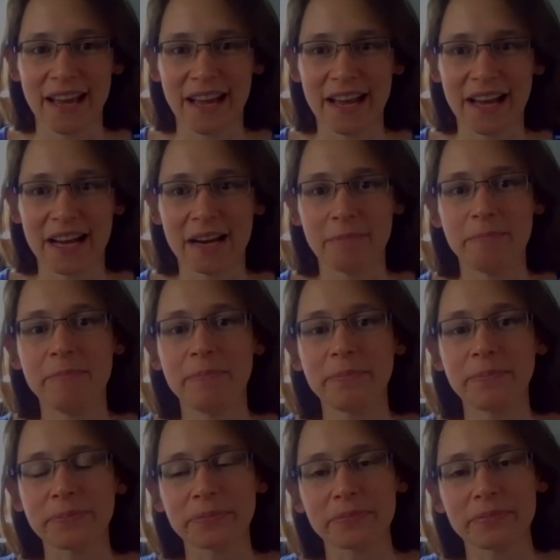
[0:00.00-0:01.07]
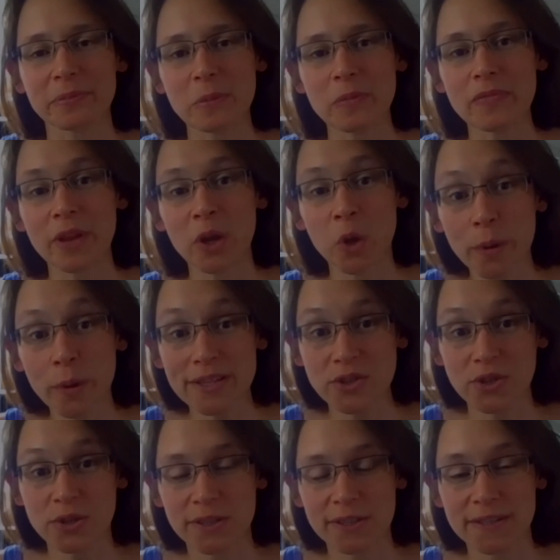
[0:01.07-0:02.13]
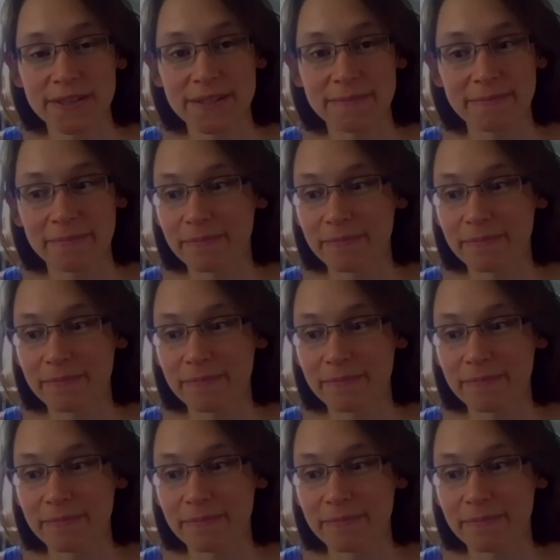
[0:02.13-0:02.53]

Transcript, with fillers: Um, questions?